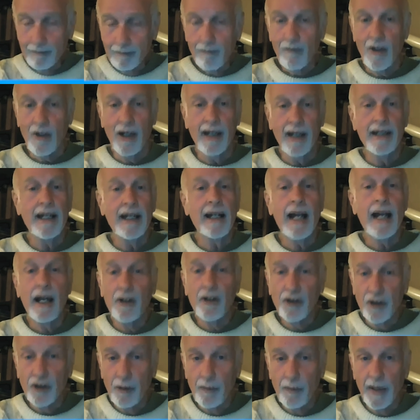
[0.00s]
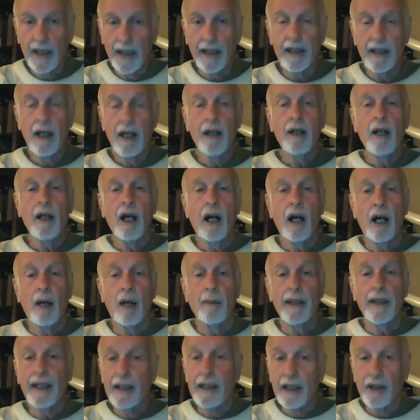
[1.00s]
and it has to be
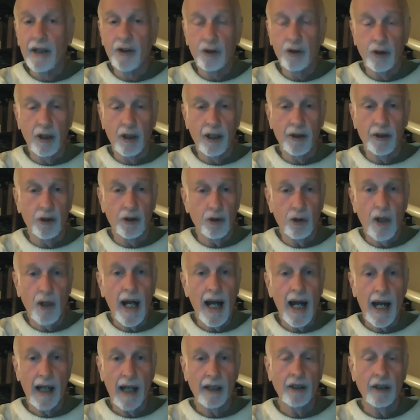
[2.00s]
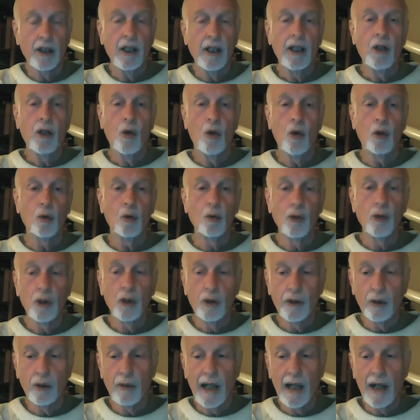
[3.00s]
um, in its uh, track or
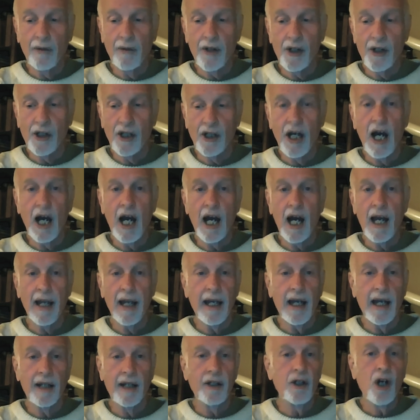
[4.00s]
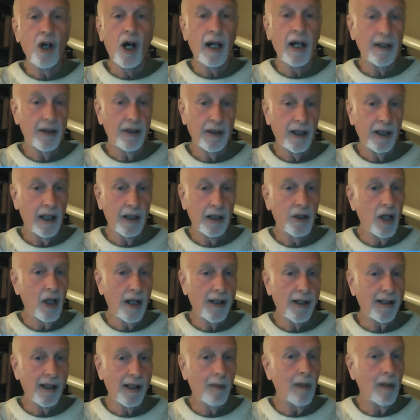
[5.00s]
route around the sky and not uh,
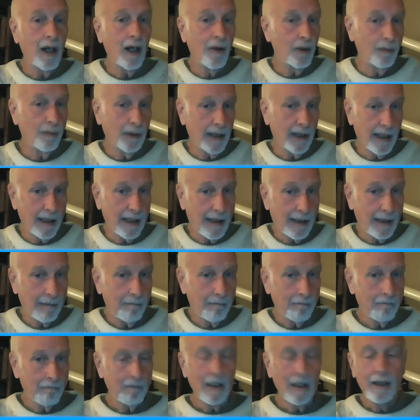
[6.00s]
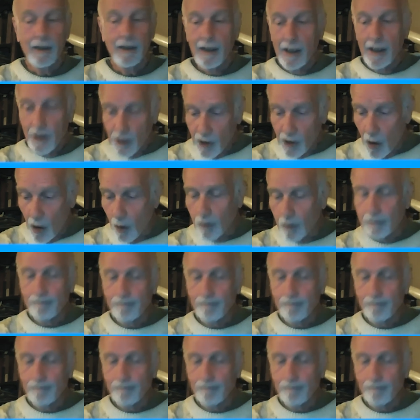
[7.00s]
not some other place. So,